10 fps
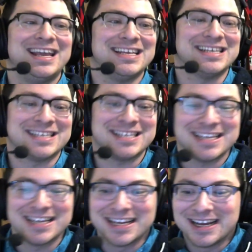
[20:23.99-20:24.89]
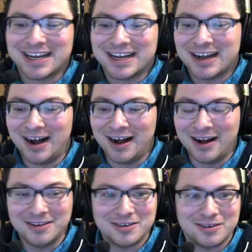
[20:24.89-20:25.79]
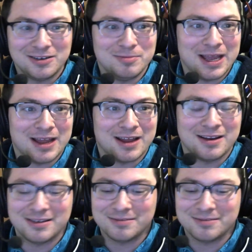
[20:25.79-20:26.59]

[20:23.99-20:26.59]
is Uncle Man.